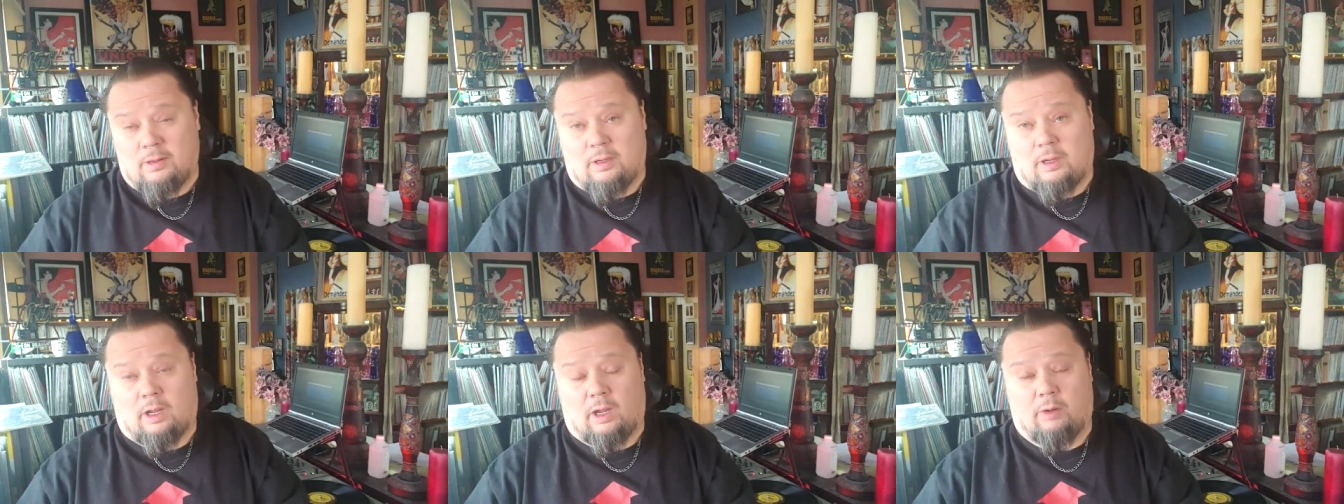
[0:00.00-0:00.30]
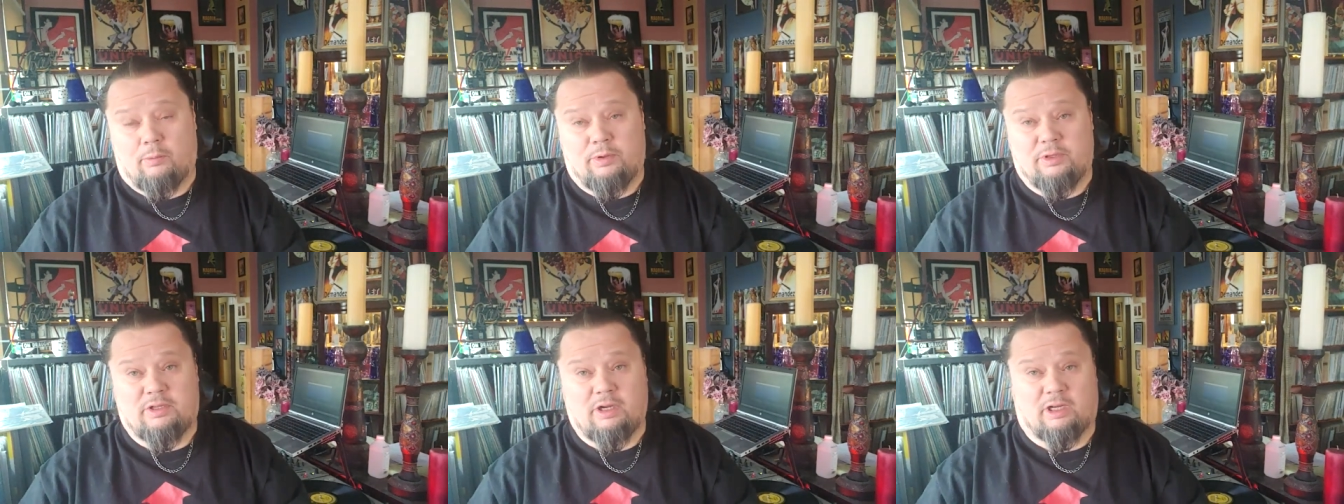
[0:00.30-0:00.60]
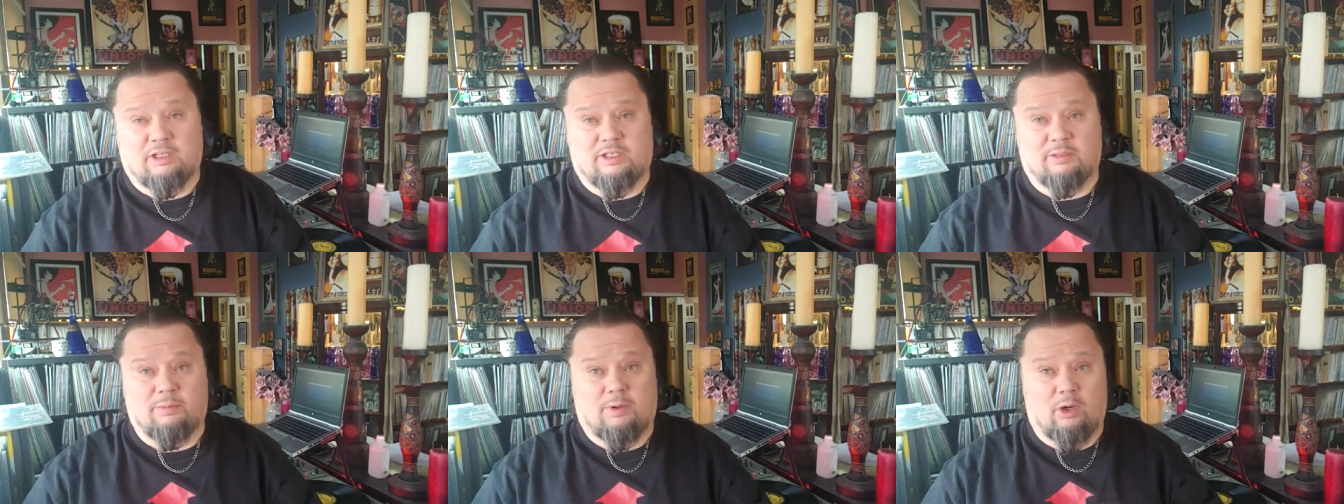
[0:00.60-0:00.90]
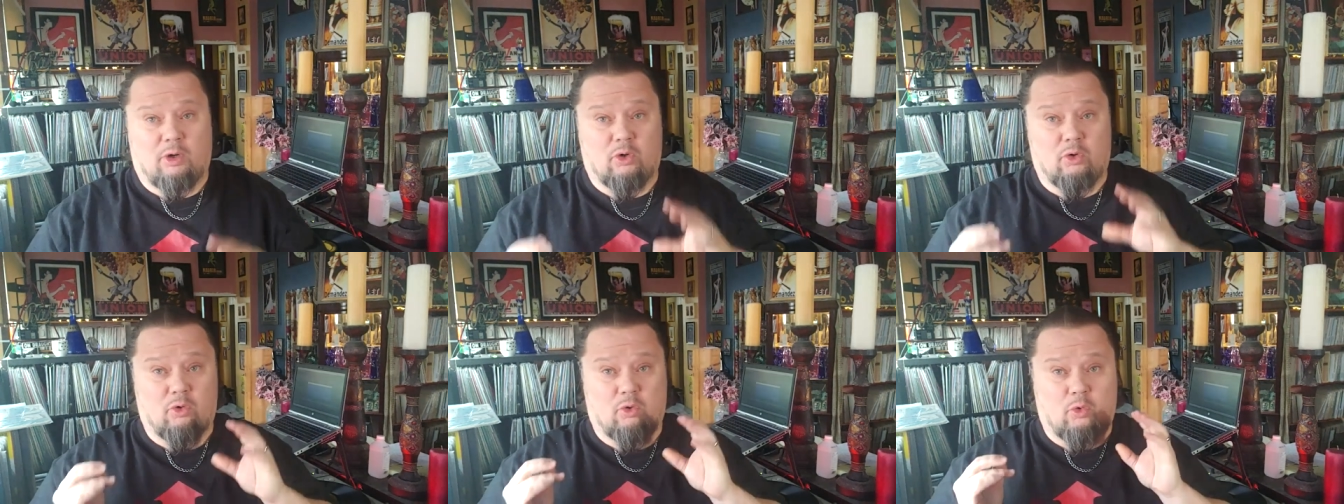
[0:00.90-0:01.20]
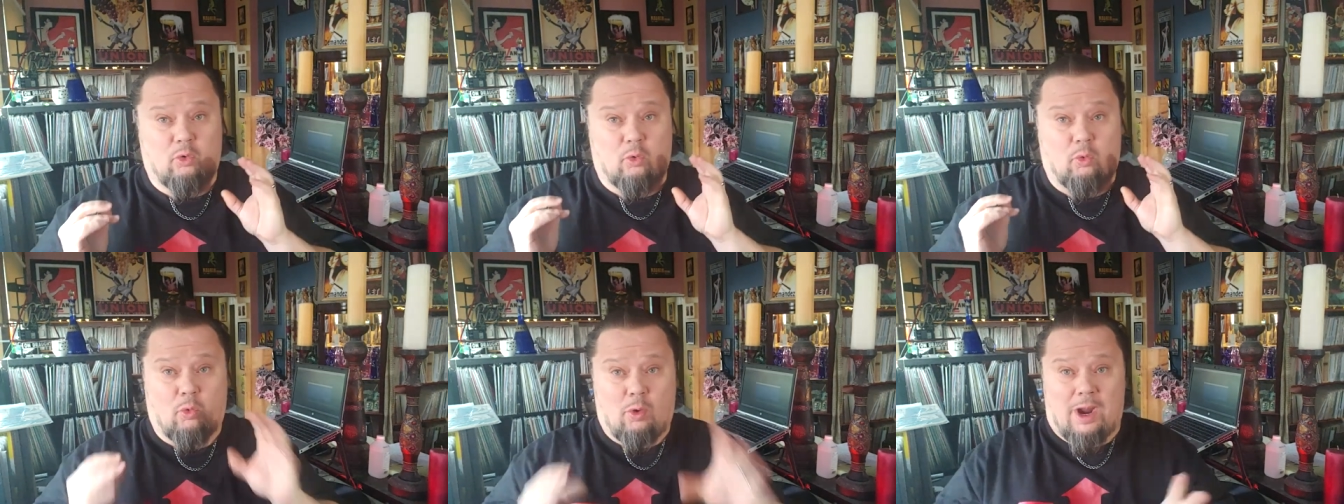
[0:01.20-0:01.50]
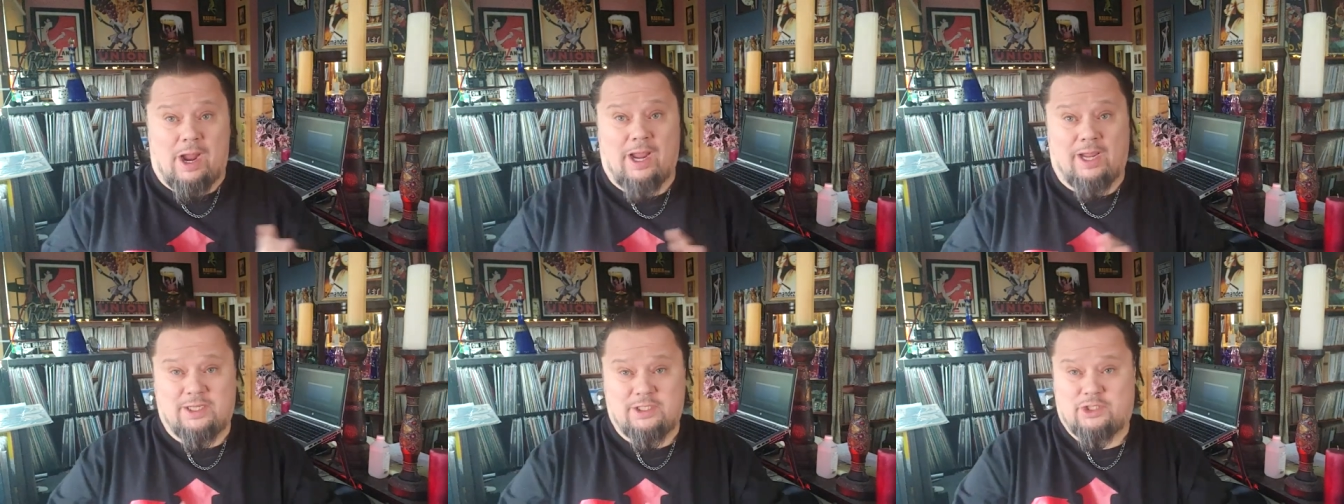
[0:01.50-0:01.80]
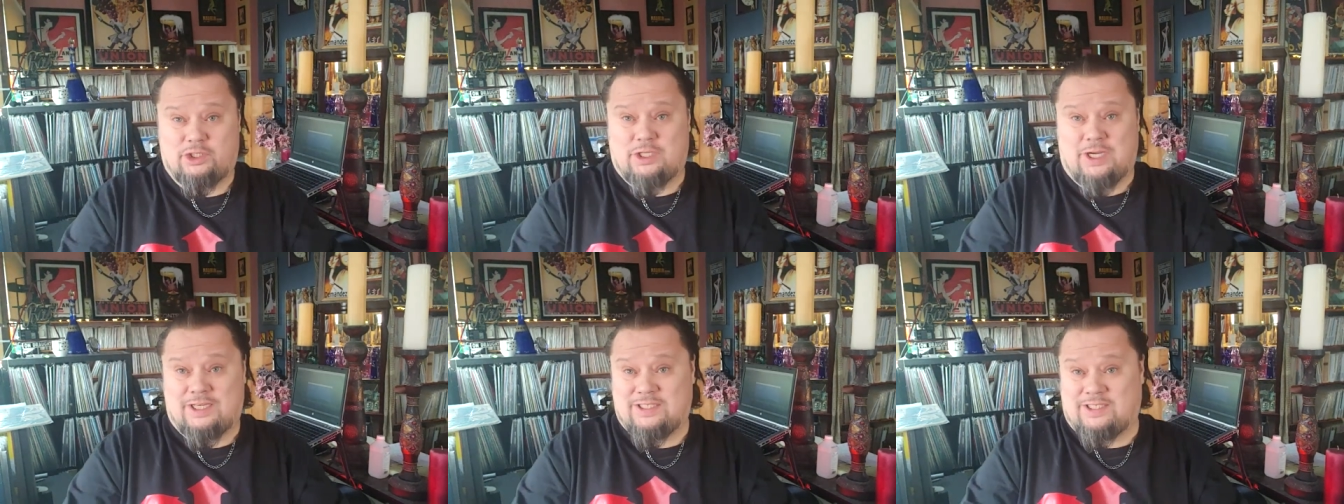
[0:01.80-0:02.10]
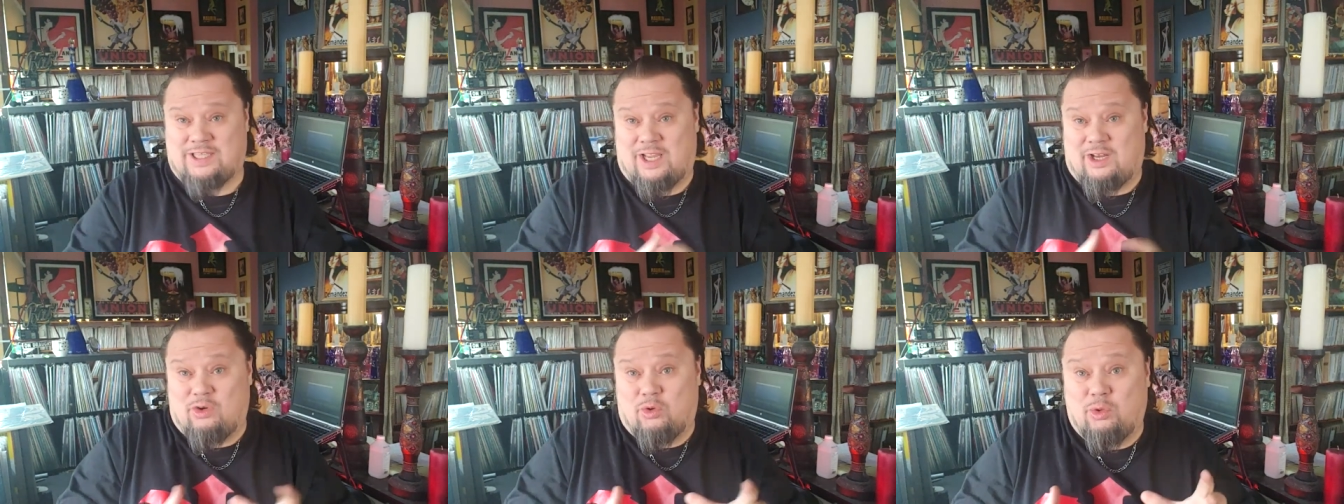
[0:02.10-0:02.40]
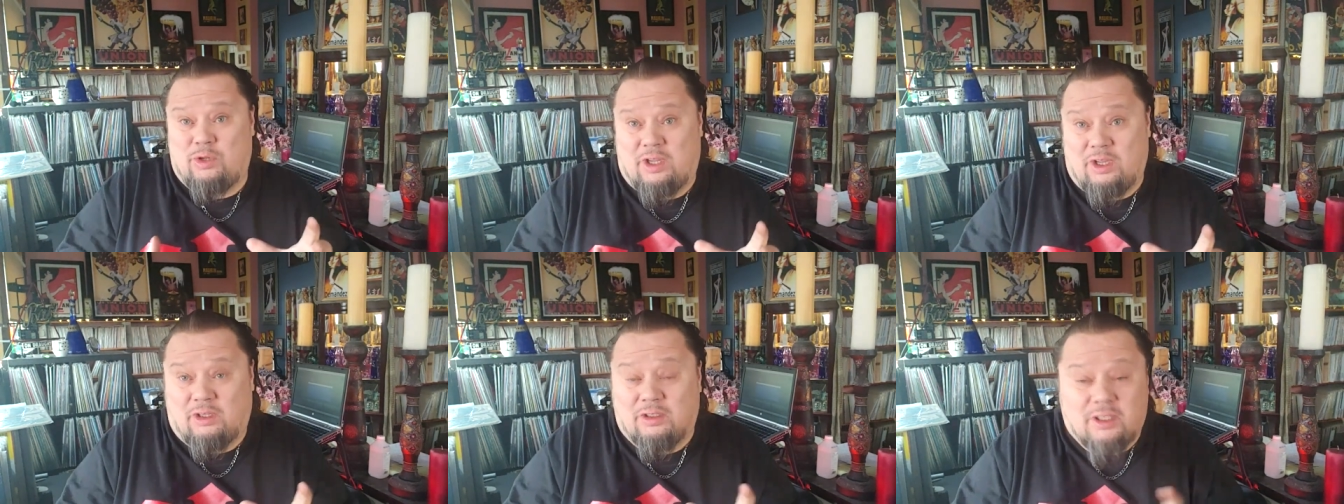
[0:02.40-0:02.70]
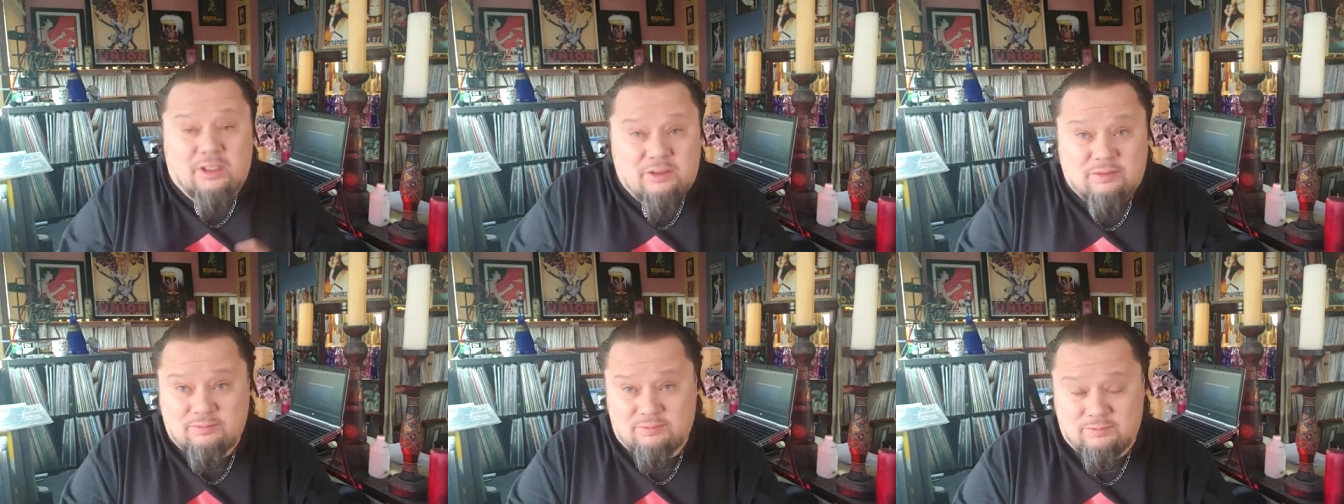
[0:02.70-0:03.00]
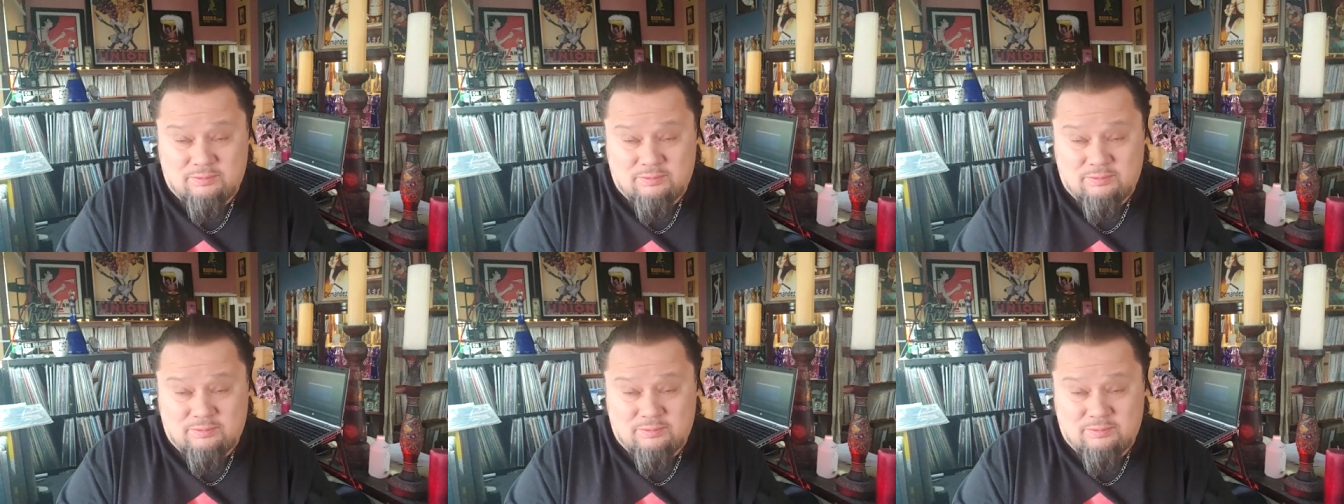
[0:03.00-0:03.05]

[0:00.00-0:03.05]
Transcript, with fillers: Uh, we talked about why is Jazz dead and who killed it,